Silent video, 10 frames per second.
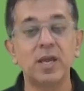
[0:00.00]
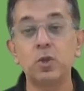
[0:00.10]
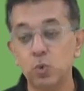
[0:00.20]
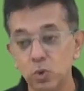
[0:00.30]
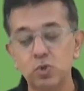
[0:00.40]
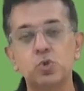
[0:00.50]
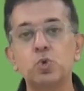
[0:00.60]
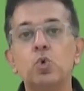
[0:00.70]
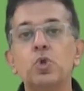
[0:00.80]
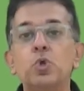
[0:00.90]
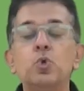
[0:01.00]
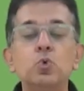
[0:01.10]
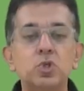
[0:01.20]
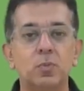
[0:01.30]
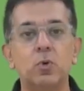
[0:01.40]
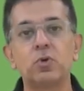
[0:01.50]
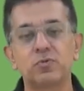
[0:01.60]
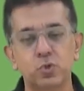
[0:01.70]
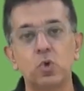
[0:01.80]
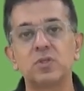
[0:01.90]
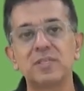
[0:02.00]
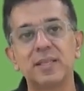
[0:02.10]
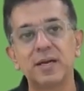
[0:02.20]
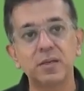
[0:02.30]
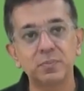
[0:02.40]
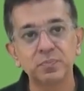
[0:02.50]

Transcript: And you could store huge amount of songs in that.